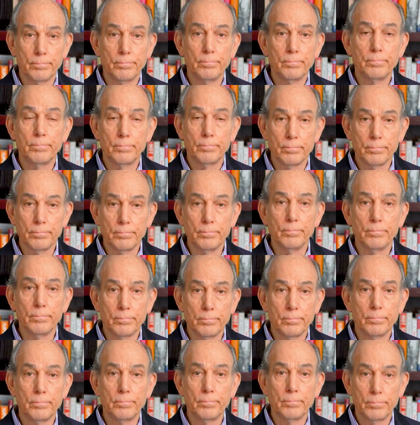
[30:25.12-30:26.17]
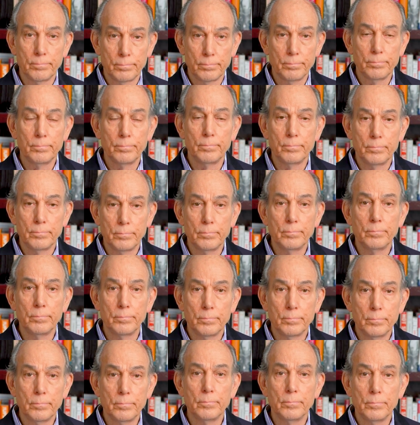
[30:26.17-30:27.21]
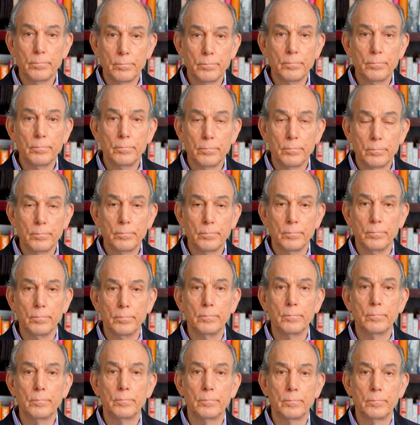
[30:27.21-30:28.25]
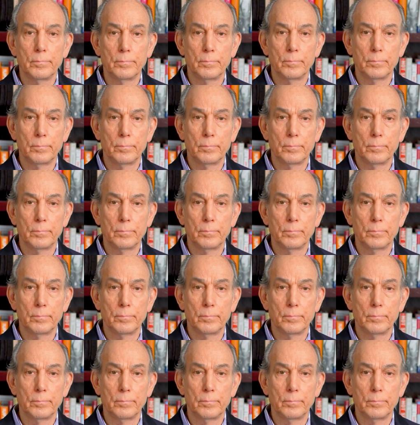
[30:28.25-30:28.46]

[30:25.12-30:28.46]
No words are spoken by the person on screen.